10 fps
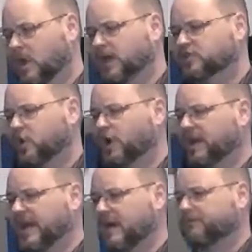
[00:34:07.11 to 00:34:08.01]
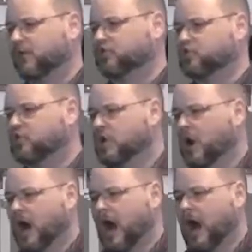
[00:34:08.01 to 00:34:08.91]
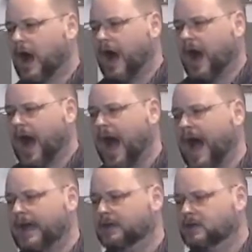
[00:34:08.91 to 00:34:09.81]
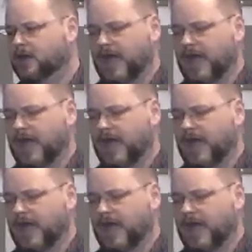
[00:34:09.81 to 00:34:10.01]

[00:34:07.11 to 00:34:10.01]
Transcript: And so in an effort to hide